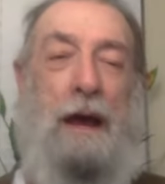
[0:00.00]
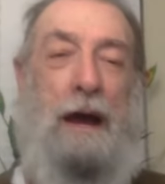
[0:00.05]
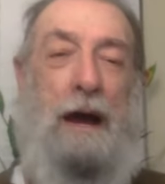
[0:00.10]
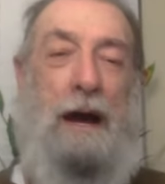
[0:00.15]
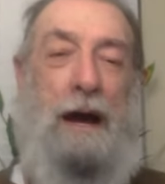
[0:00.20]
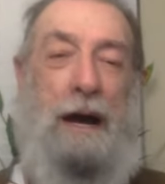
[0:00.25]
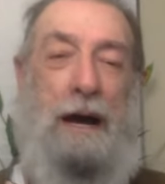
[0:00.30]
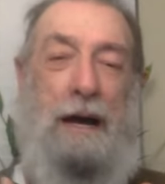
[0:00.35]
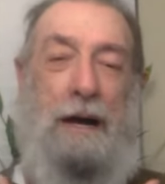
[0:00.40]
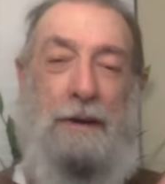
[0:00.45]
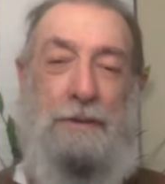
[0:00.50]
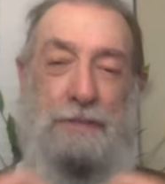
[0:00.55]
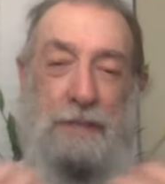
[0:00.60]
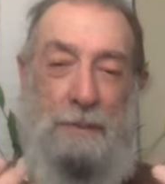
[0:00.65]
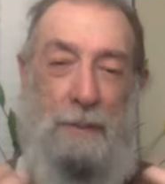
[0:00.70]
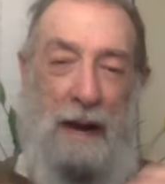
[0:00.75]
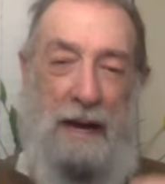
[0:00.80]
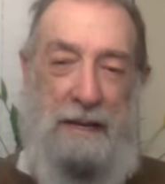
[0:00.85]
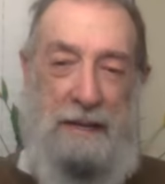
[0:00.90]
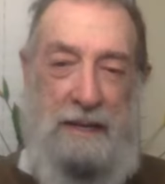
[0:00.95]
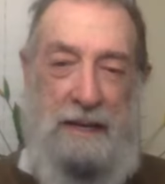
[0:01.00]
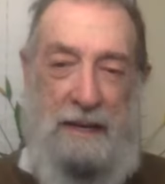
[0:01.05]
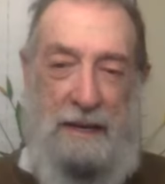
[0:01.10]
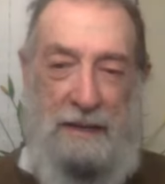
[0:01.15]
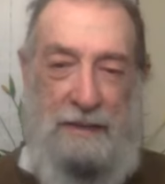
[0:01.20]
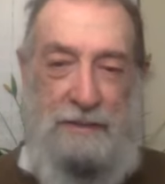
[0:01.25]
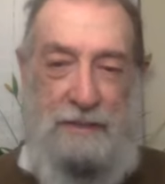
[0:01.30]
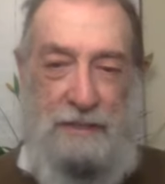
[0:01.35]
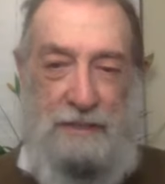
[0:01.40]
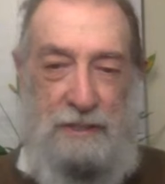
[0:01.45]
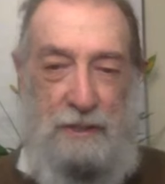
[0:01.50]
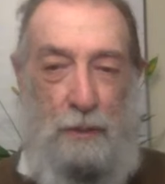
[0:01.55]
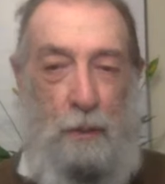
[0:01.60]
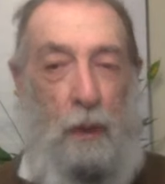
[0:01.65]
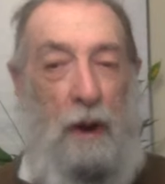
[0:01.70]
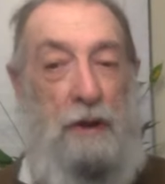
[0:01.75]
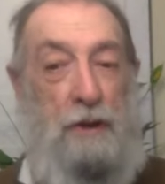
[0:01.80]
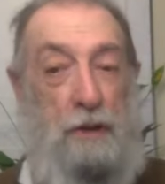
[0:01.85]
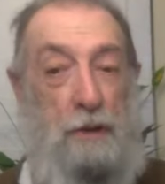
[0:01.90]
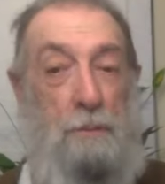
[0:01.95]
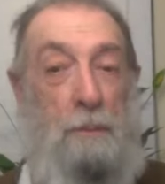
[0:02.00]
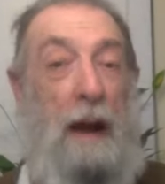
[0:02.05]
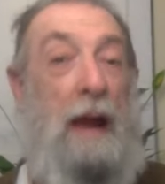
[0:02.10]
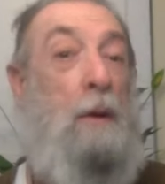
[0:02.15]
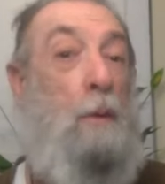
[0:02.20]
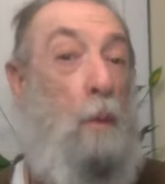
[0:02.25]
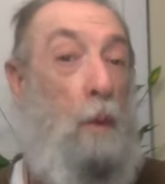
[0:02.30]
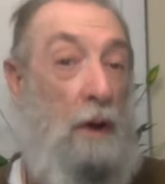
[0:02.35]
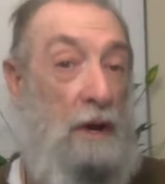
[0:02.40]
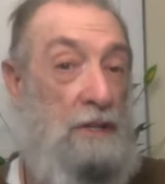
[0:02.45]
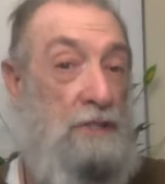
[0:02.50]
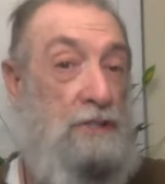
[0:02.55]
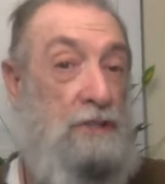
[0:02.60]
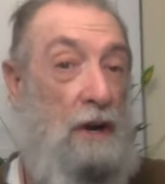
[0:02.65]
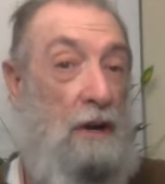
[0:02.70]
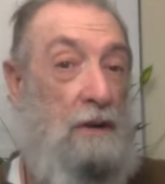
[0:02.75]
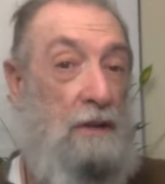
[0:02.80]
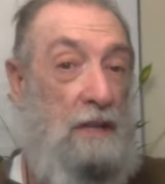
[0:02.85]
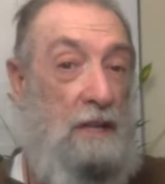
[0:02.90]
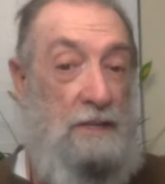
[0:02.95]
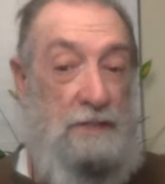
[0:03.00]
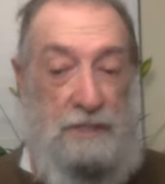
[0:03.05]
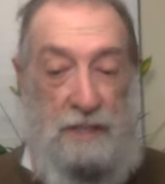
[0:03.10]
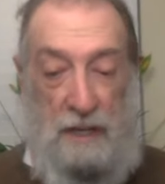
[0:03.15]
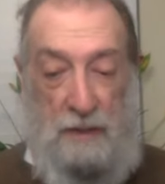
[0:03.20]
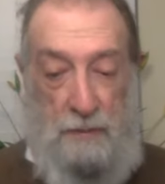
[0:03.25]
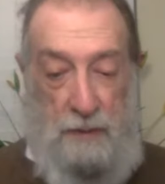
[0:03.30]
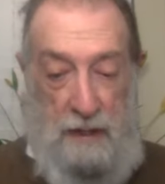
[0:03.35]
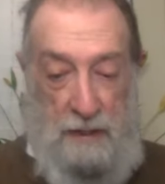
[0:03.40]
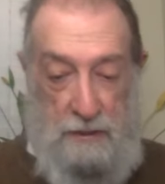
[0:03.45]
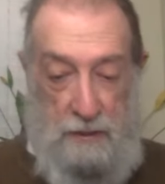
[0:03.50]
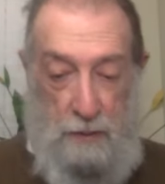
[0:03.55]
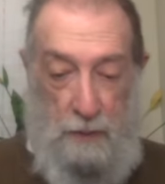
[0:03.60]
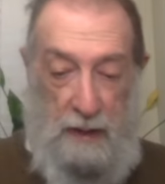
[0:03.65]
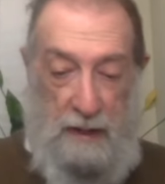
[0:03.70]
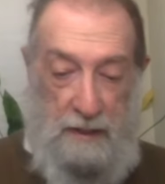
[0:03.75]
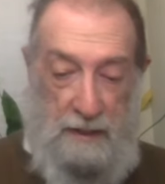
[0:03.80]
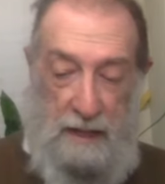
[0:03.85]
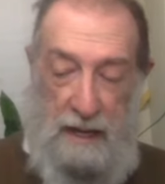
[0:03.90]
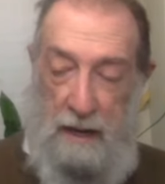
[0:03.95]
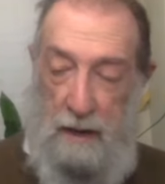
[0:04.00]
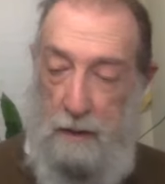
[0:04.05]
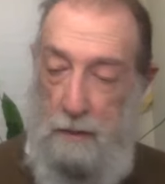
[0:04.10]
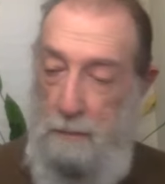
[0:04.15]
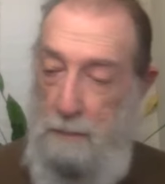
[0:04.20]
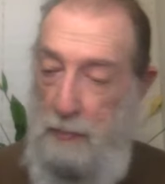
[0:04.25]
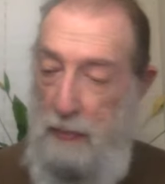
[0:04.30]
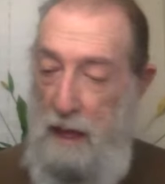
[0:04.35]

Uh, some ideas as to what you might want to start considering doing now.